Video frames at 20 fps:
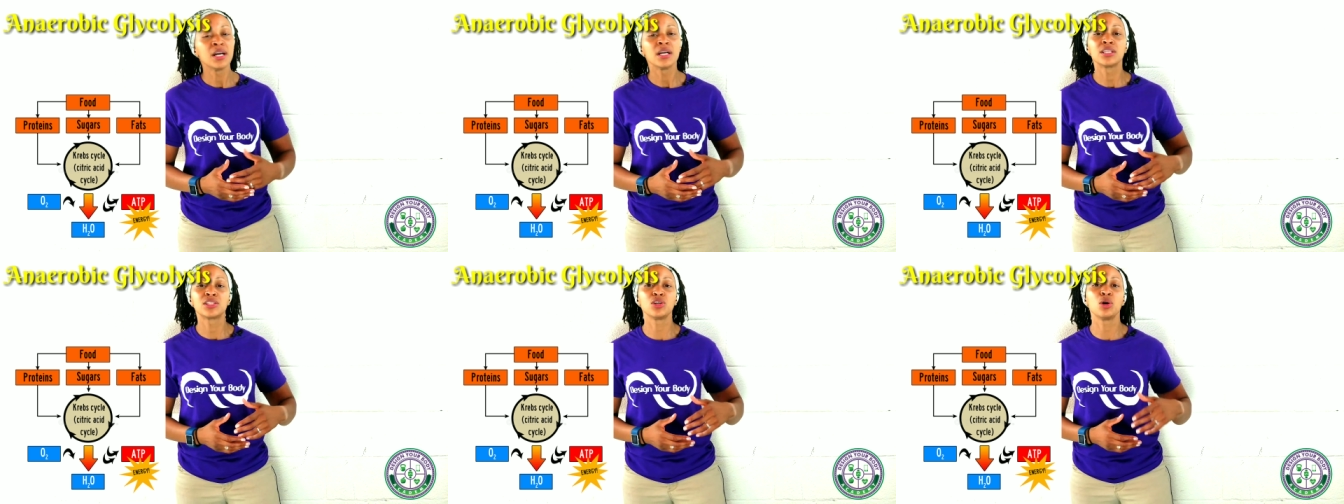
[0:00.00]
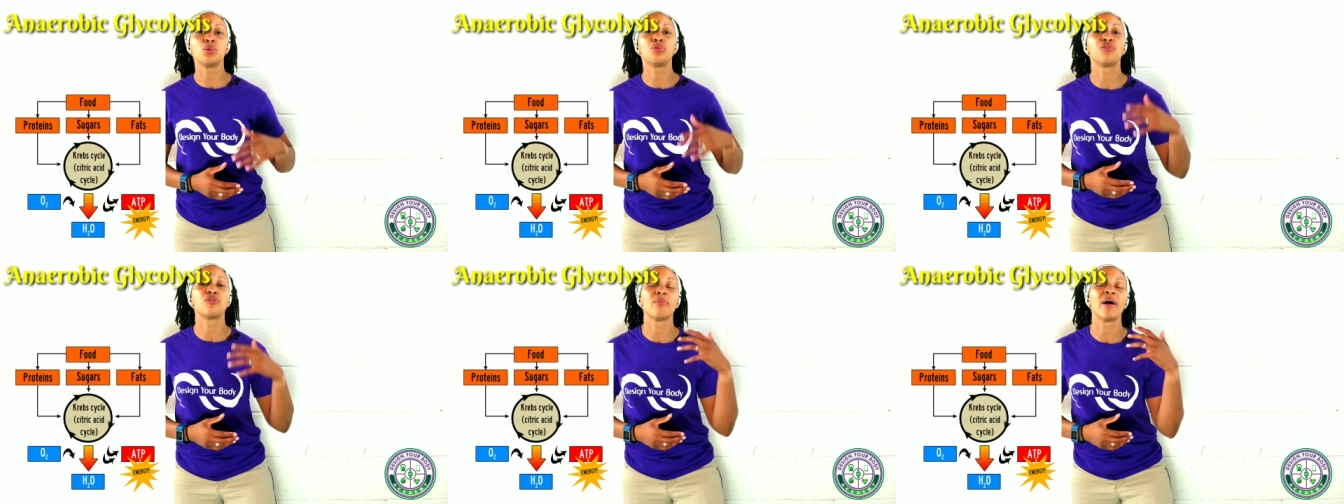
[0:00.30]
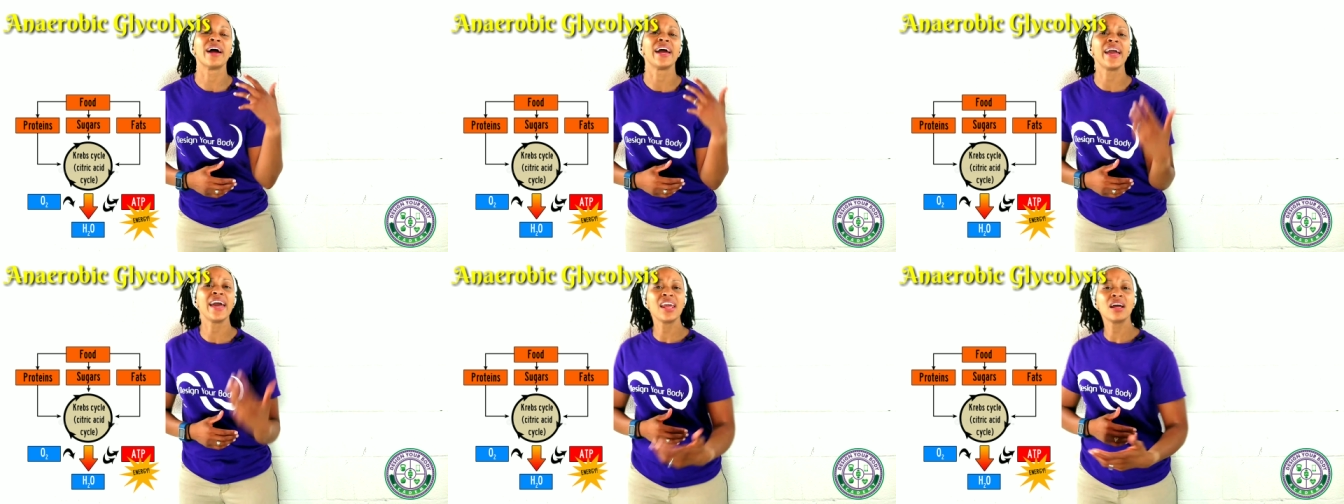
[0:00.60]
So for
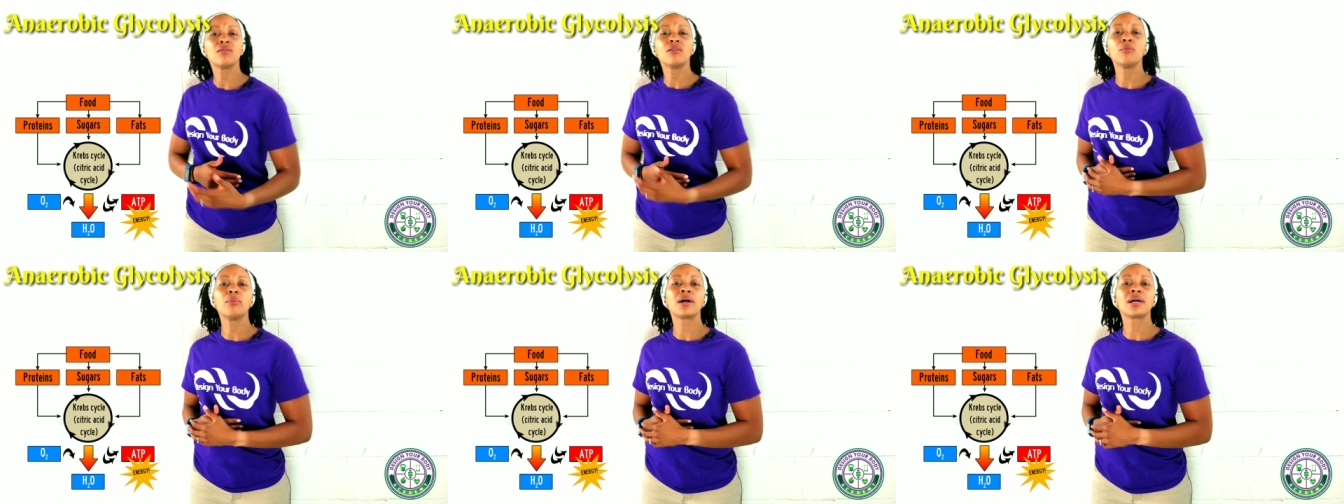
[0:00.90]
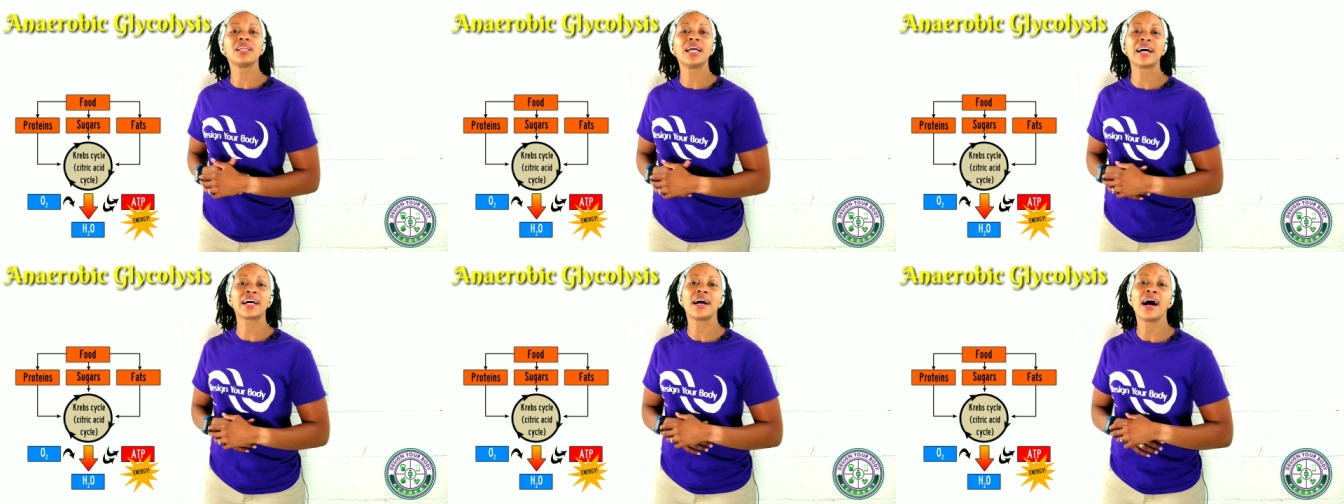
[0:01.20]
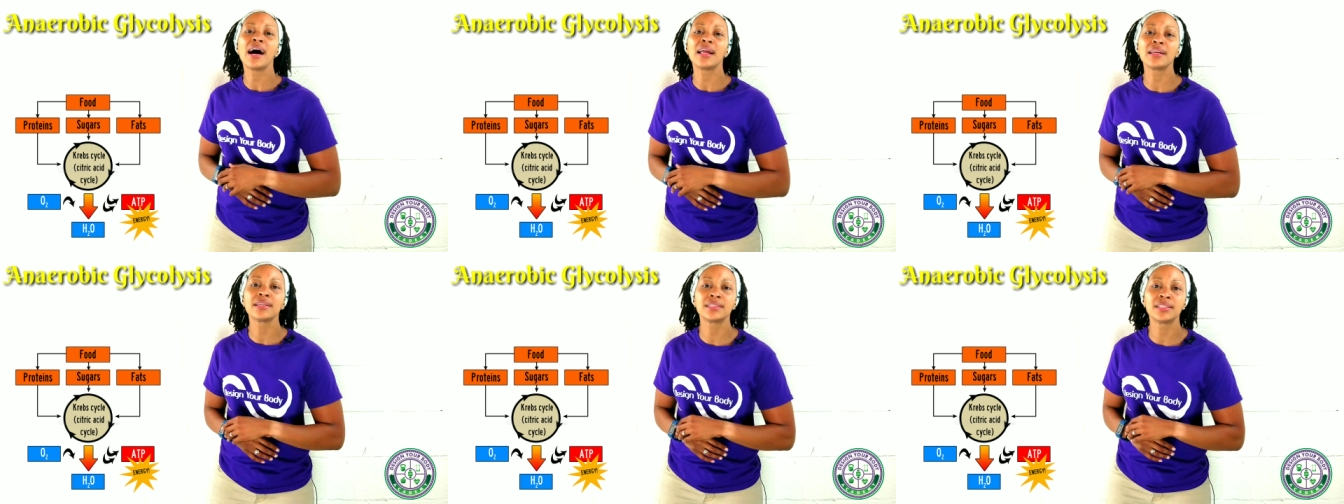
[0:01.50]
my anaerobic
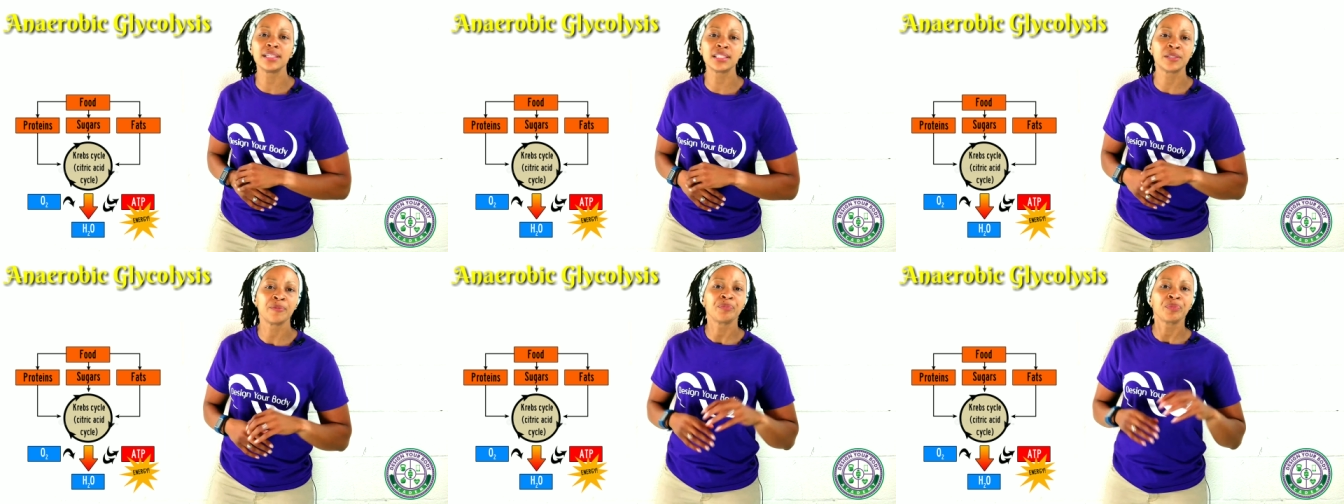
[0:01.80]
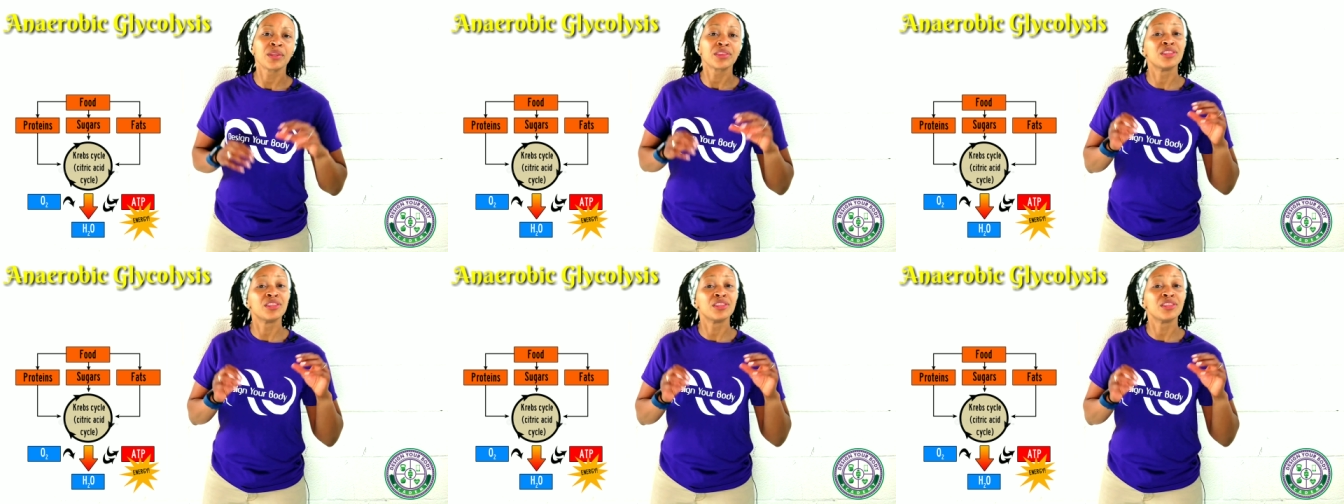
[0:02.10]
glycolysis,